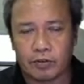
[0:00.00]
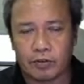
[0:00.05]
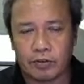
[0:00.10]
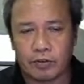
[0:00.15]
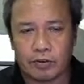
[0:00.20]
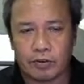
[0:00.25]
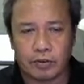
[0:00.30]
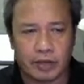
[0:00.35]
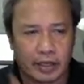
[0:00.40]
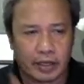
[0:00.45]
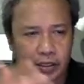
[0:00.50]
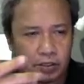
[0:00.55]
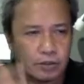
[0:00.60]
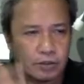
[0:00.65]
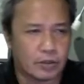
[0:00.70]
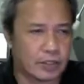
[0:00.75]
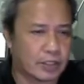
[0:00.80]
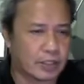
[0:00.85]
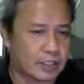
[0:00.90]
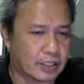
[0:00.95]
All right,
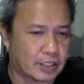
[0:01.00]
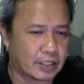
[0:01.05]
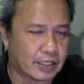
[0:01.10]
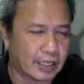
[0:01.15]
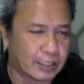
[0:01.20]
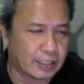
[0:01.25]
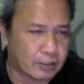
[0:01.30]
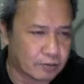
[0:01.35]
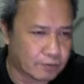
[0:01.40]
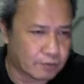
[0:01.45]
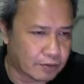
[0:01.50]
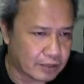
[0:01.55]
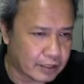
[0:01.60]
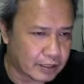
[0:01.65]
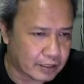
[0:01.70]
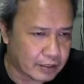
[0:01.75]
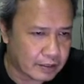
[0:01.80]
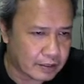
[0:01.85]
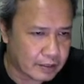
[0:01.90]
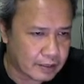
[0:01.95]
so this is
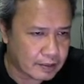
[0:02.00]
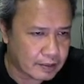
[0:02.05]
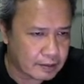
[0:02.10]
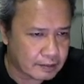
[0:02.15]
electrophoresis.